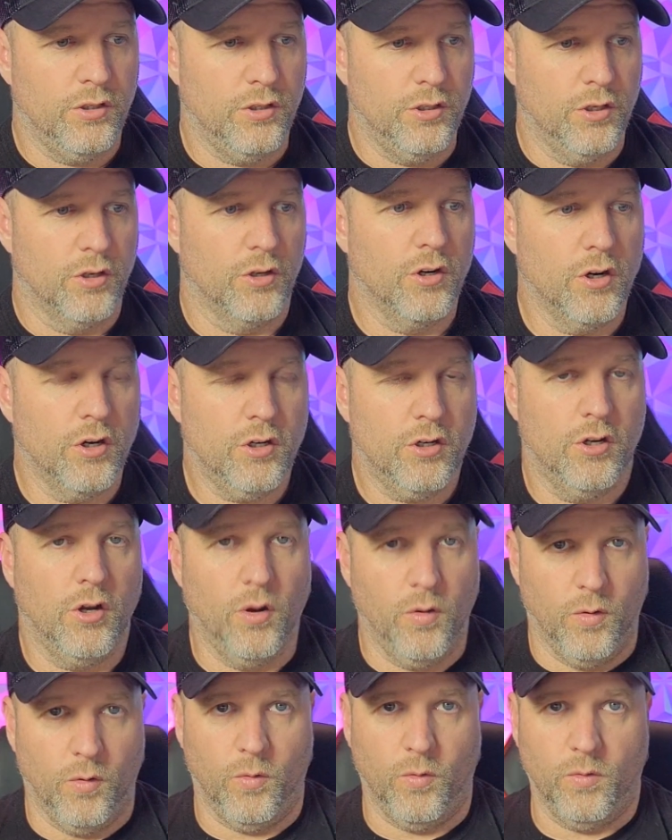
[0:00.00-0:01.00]
your
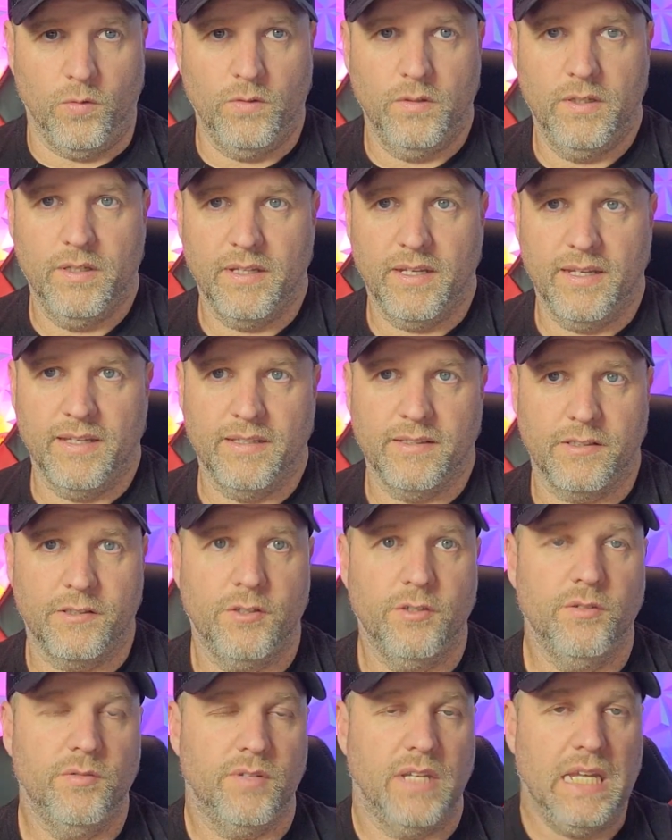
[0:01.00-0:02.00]
goal is
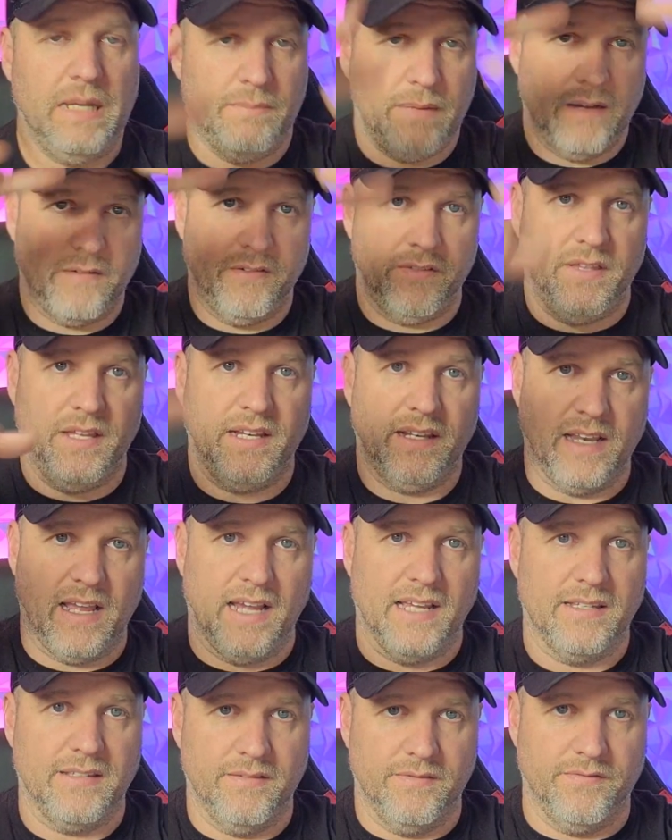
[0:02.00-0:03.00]
to keep everything
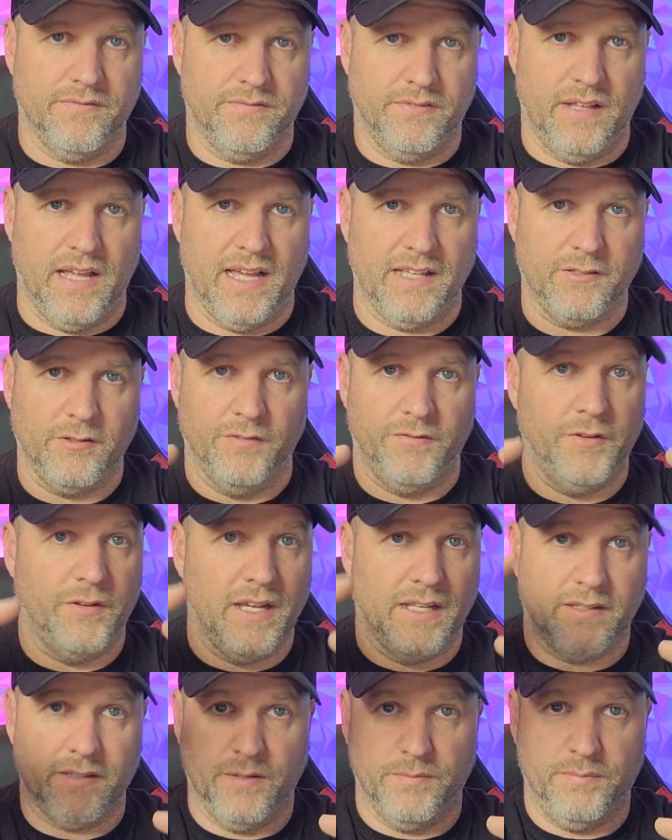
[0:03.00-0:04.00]
nice and flat. So if you've
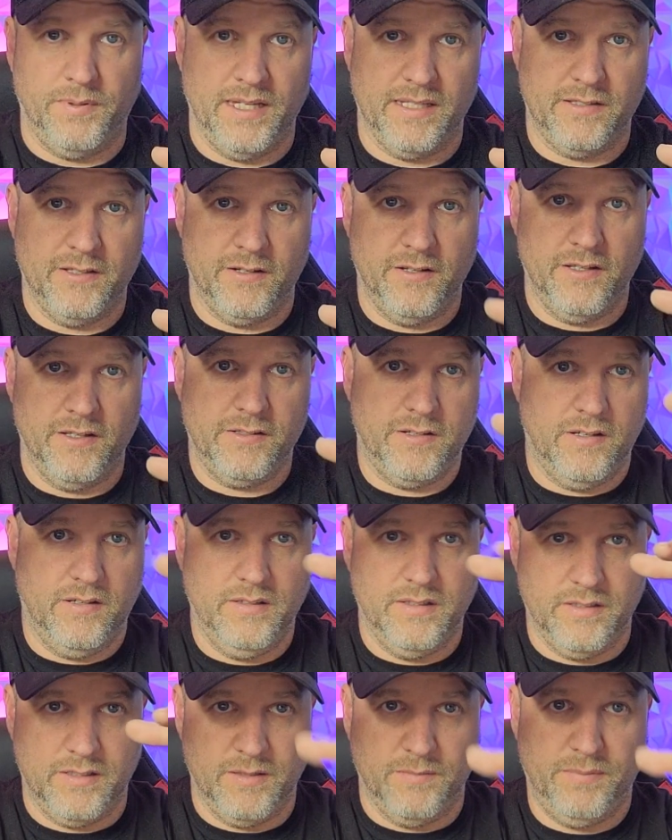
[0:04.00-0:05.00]
got some plants that are this
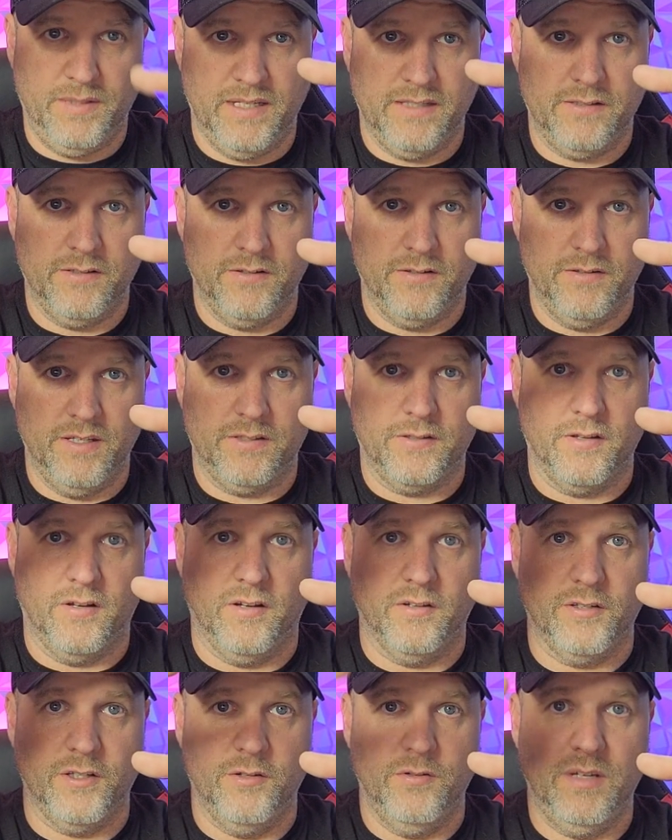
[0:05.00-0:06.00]
tall and some plants that are this
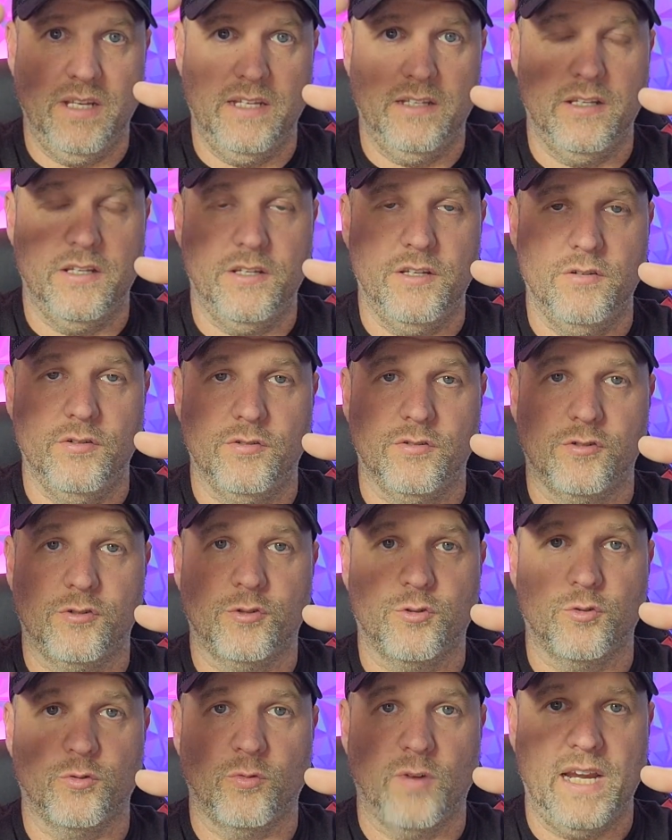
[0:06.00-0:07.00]
tall, you need to use
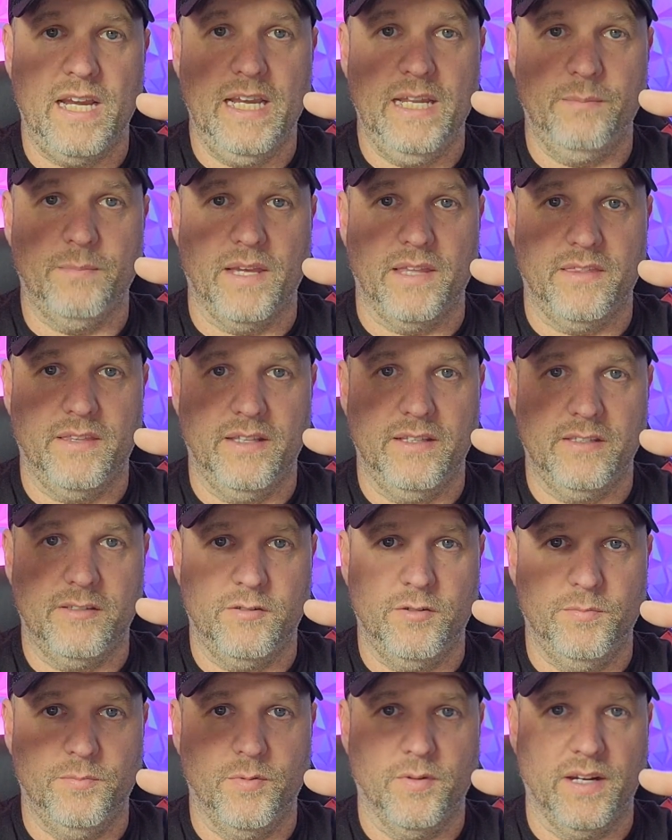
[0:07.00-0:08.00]
training methods
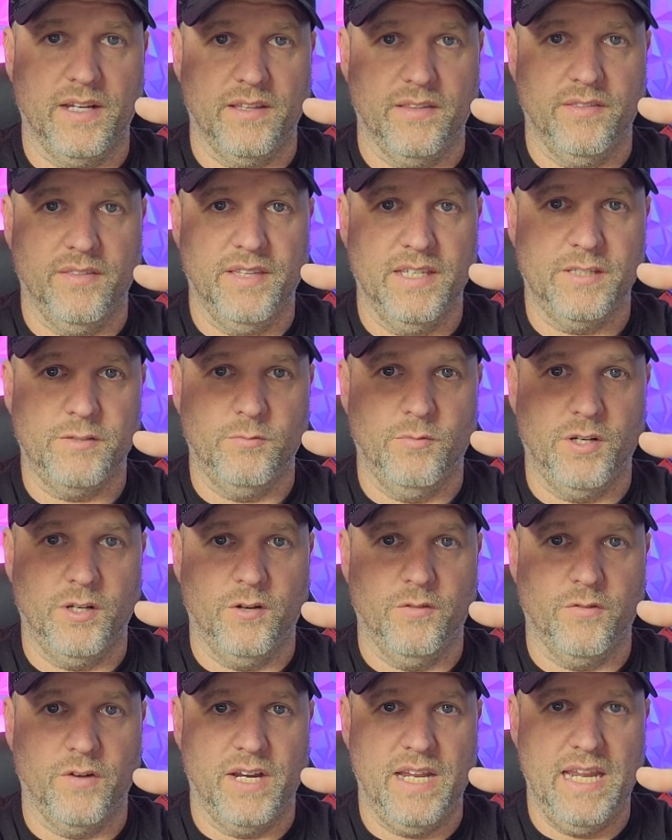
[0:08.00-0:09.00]
to bring this one
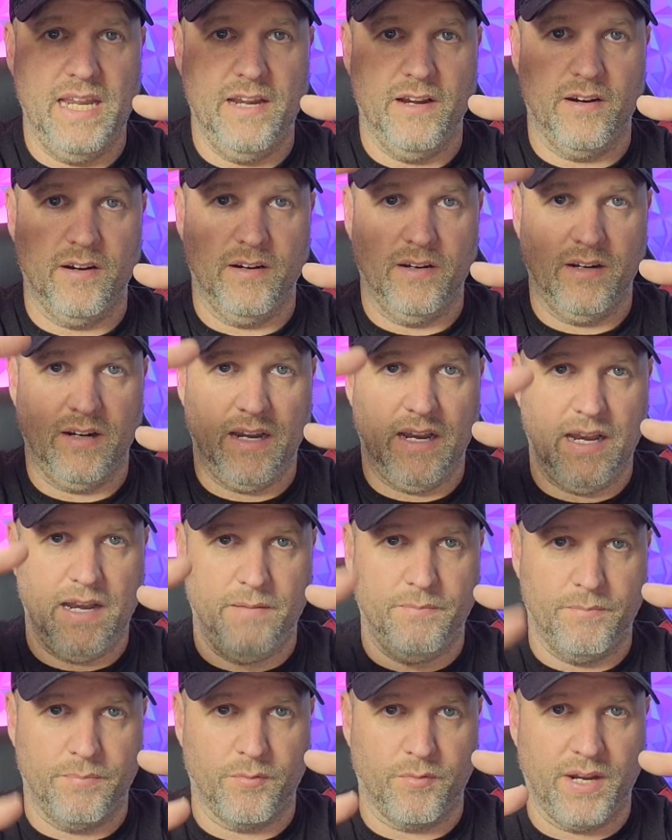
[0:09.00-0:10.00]
over here
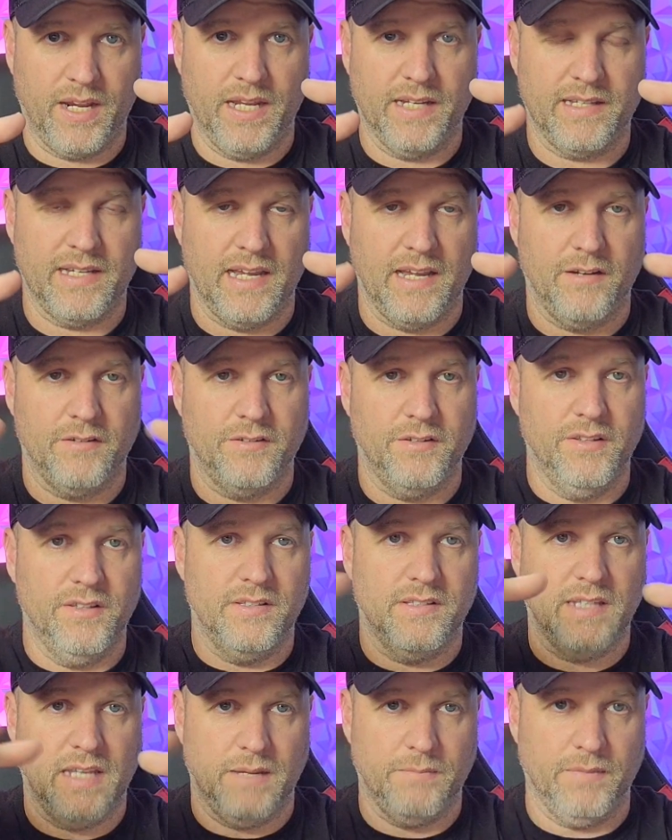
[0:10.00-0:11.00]
and bring it down to the
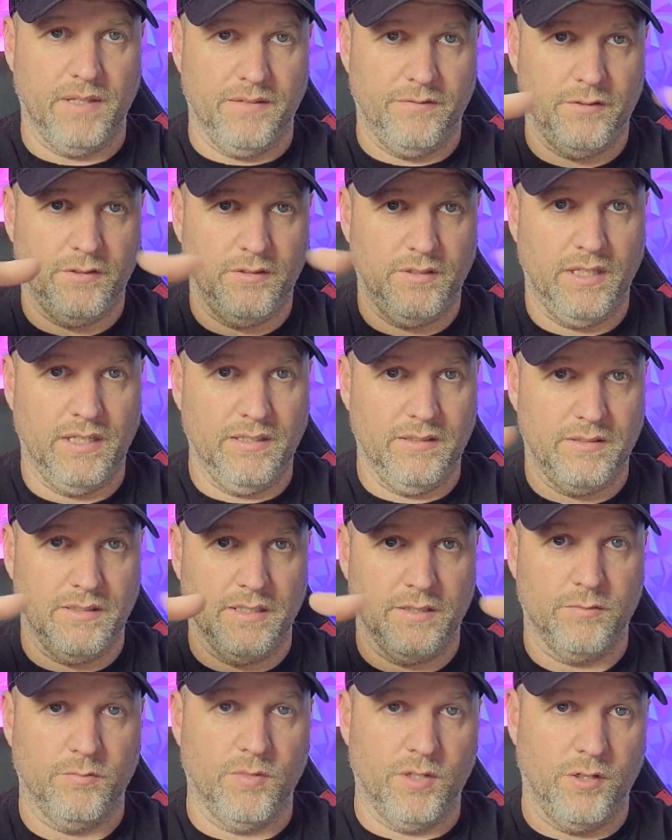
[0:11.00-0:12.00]
same level as
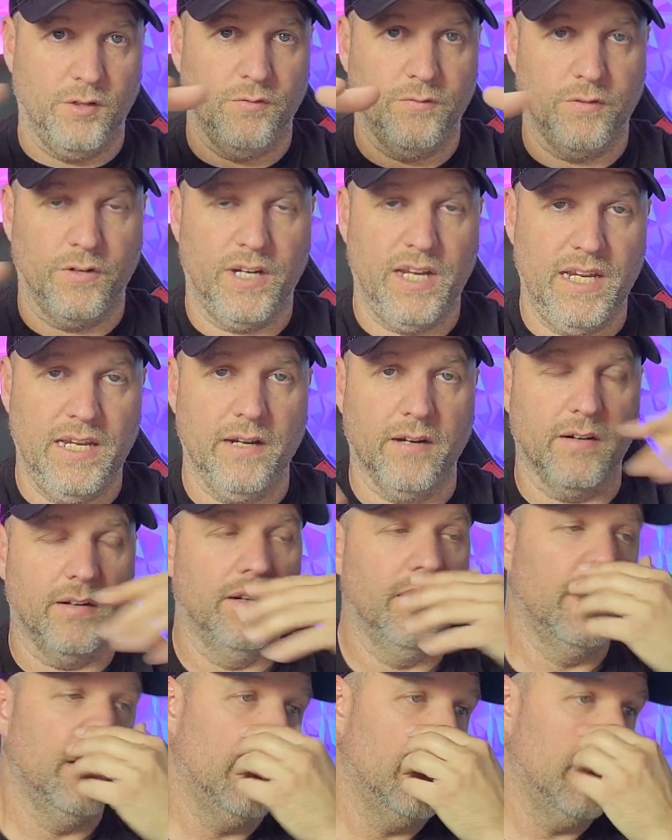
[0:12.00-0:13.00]
this one over here.